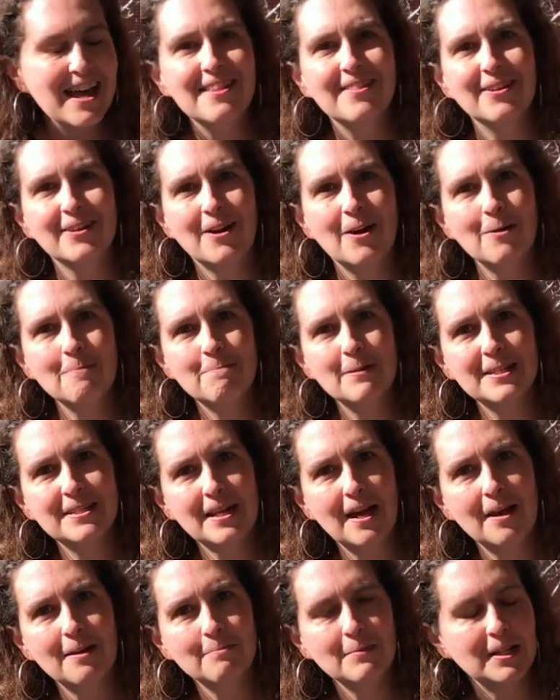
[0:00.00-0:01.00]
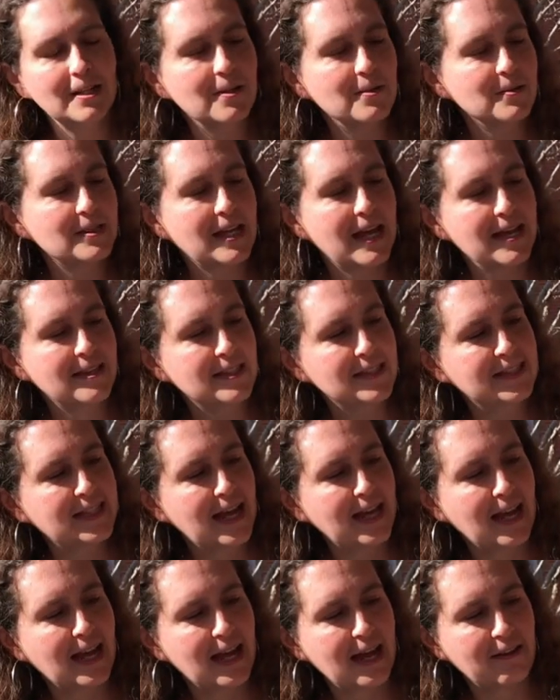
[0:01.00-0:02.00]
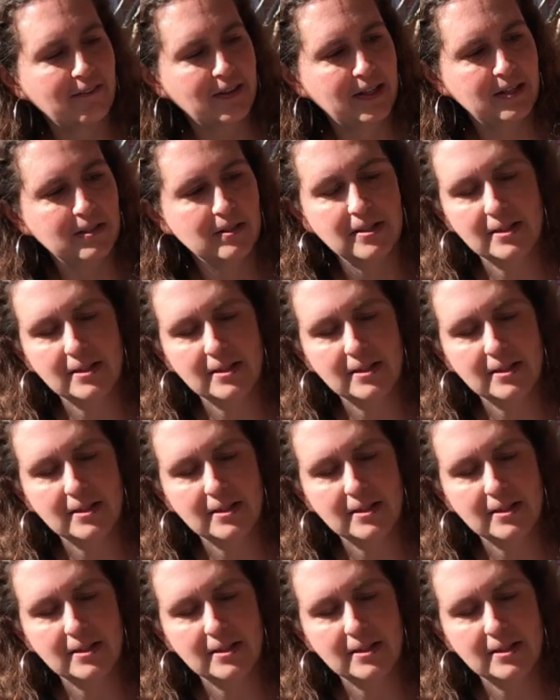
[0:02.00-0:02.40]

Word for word: They're called pentominoes, and the set I have here